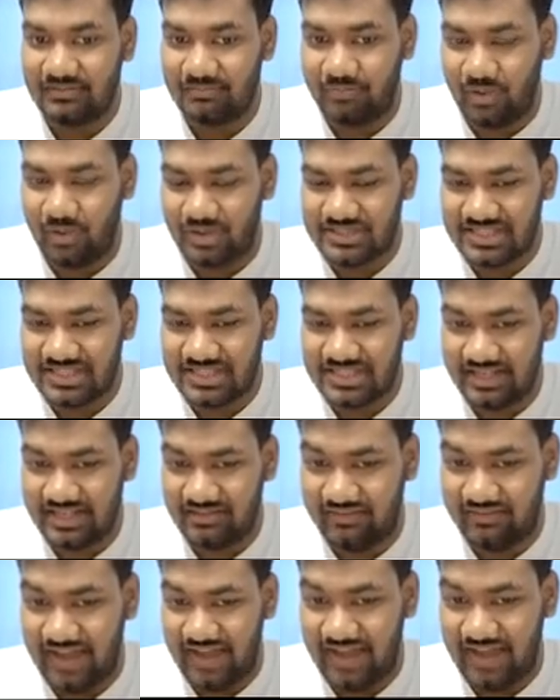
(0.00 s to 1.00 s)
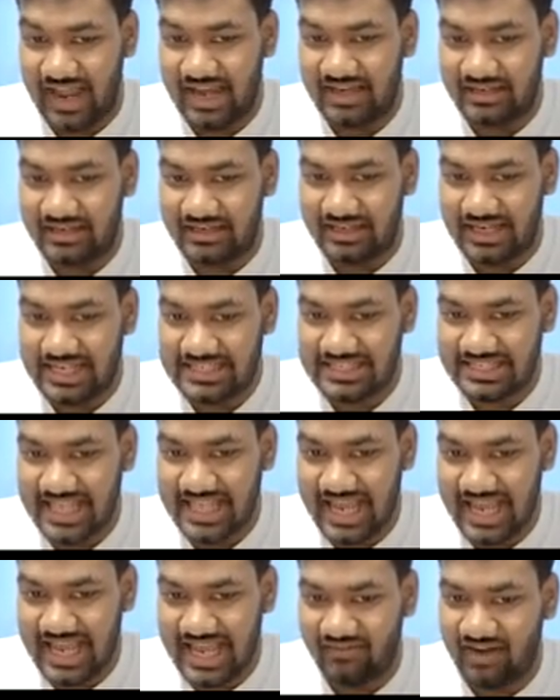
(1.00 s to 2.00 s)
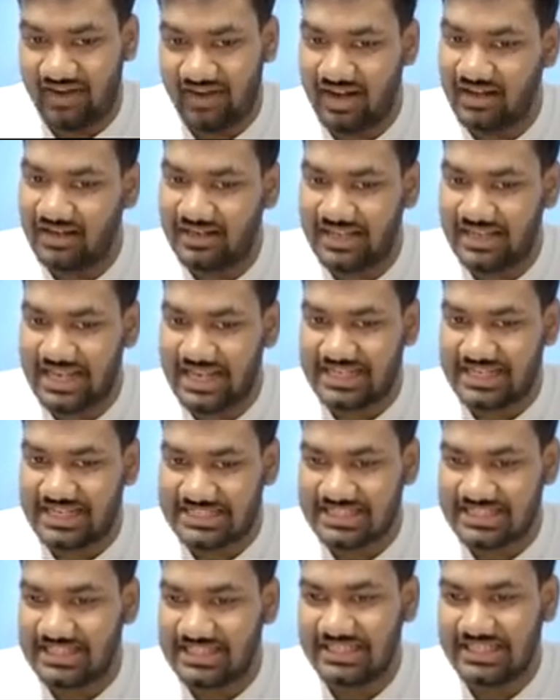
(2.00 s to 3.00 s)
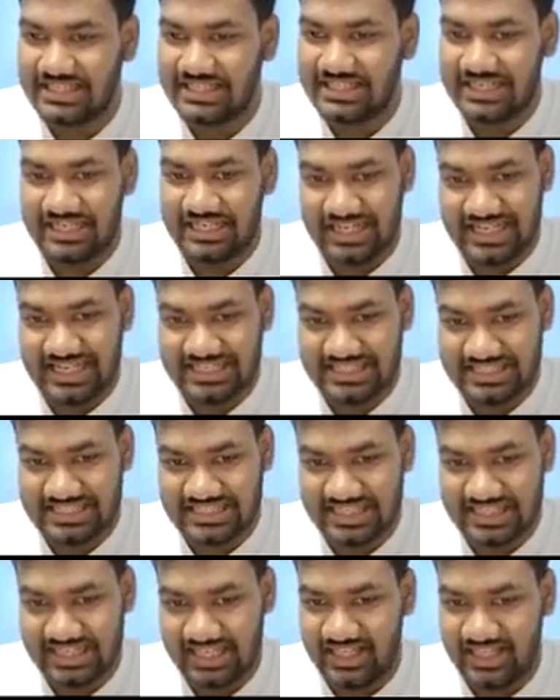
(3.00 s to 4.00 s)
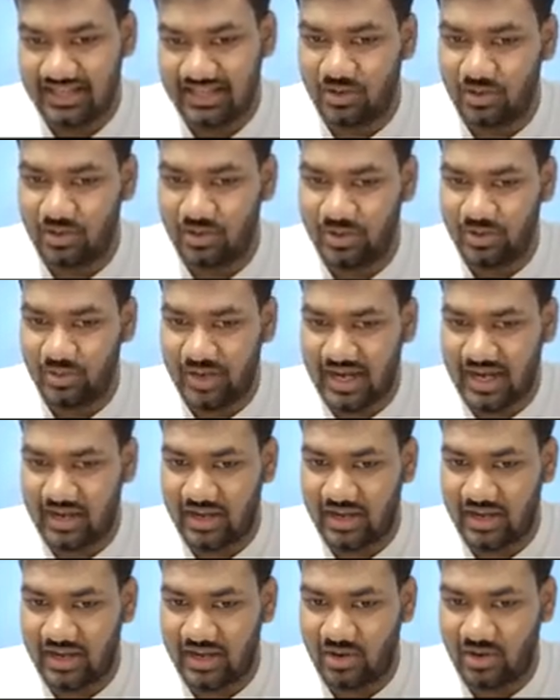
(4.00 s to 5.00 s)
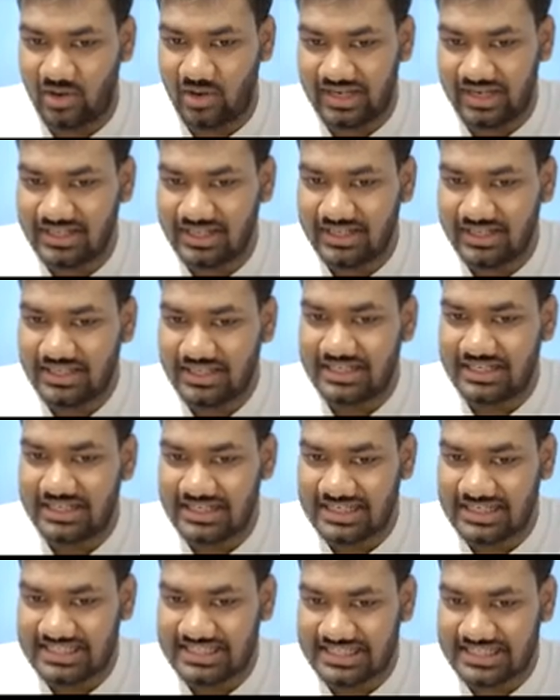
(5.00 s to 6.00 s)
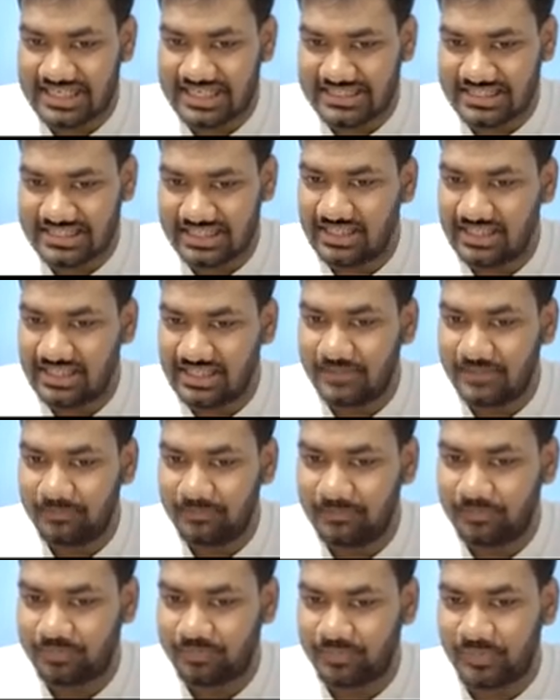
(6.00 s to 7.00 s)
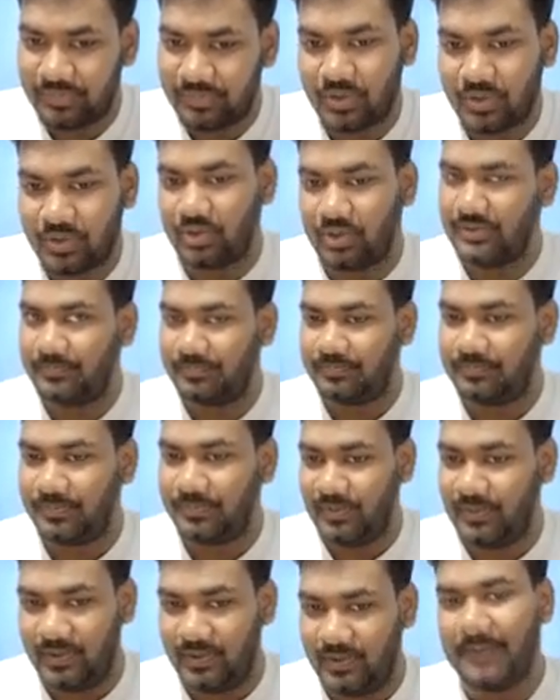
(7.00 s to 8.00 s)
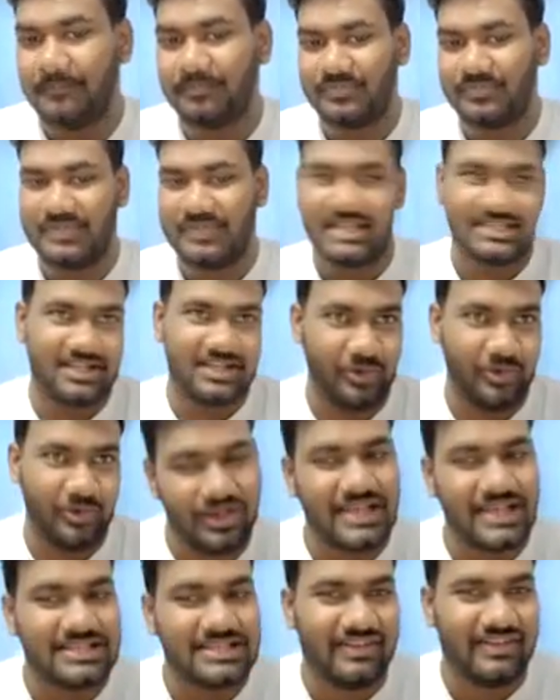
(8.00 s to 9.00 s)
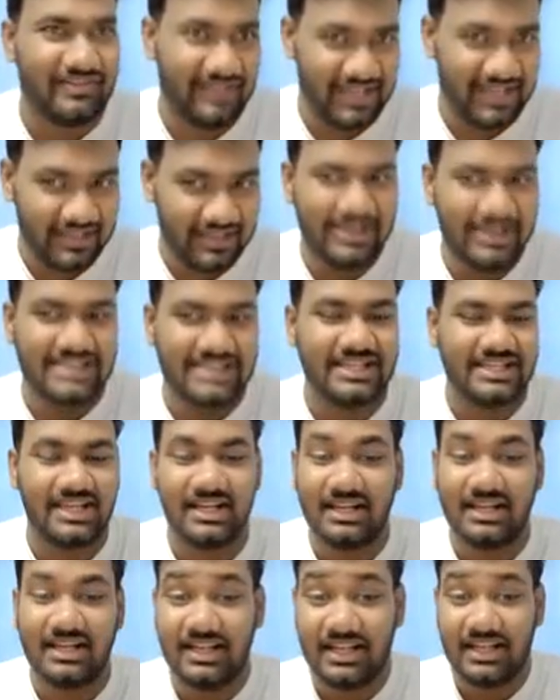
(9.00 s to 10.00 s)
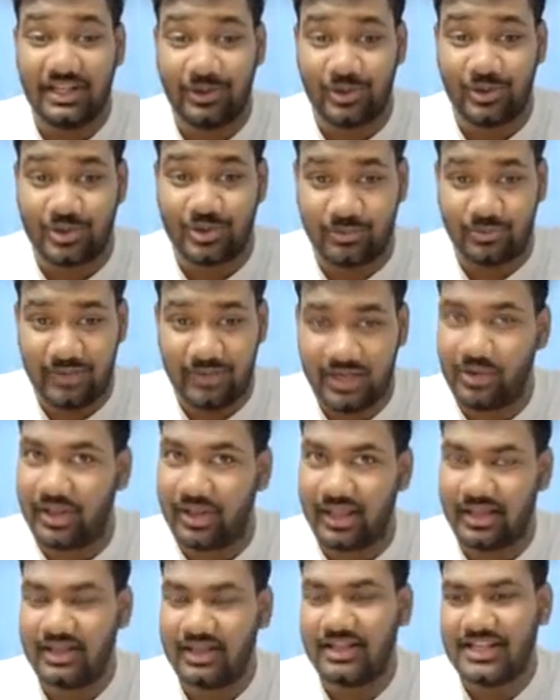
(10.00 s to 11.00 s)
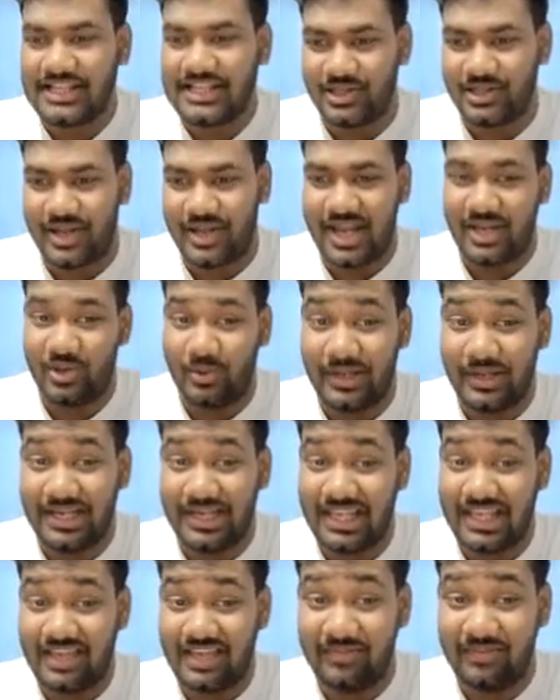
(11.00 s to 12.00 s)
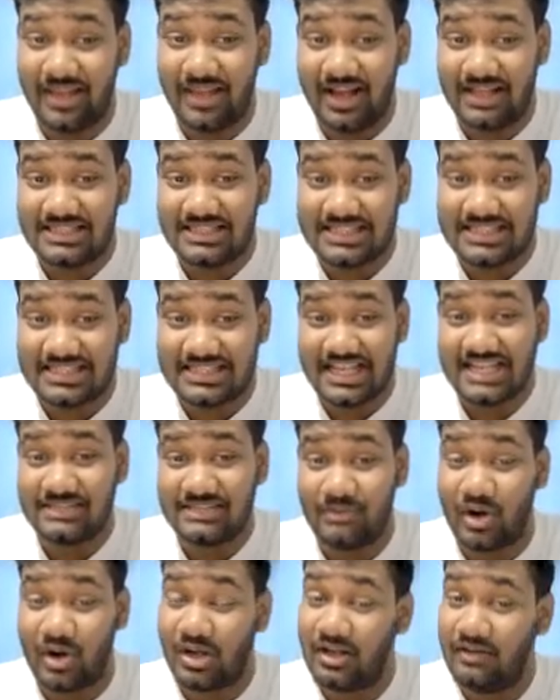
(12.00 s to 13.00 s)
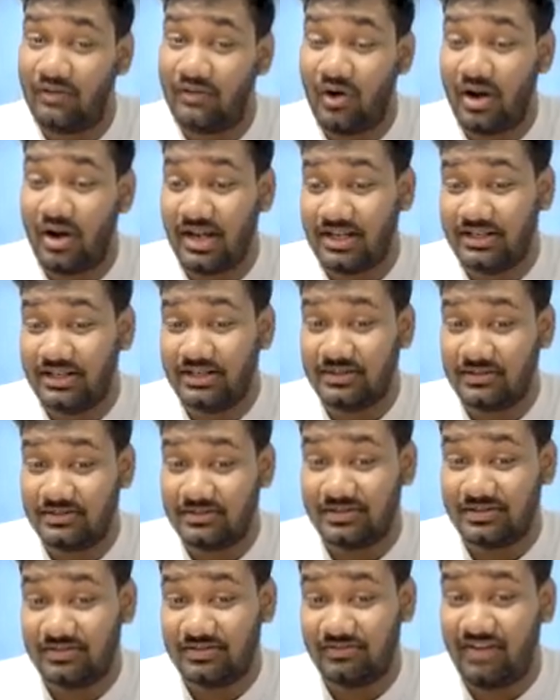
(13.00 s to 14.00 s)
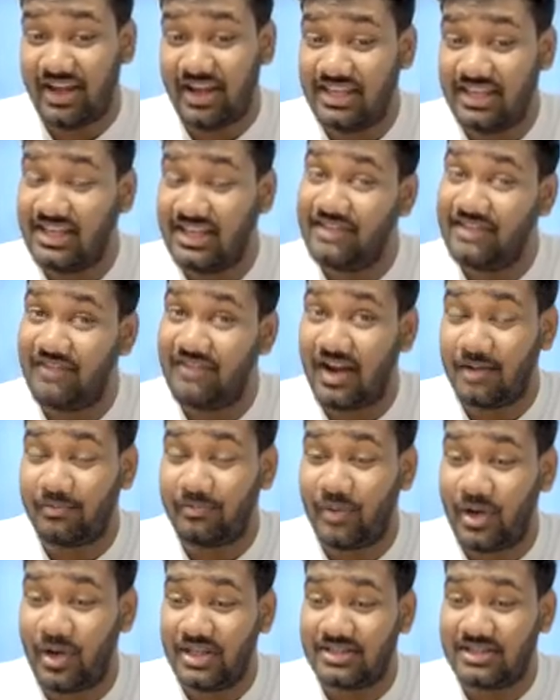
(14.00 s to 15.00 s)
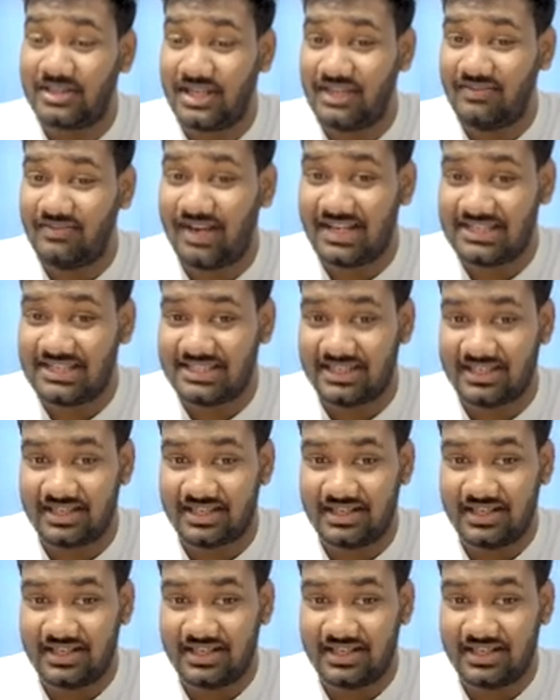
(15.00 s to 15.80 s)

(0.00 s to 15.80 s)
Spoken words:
Positive and less than 1, then it's a necessity, or you can call it a essential good. Okay, that's how you classify. Very basic, you should be knowing. So can you quickly give me answers, guys? Bottled water, YED 1.3, what is it?